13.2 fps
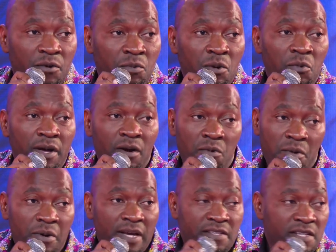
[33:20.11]
We
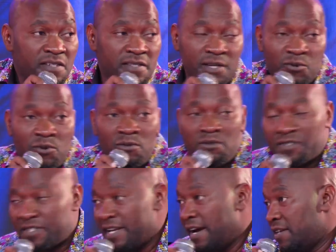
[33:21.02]
were just a cool
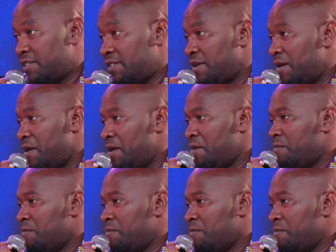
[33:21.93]
church. Mm.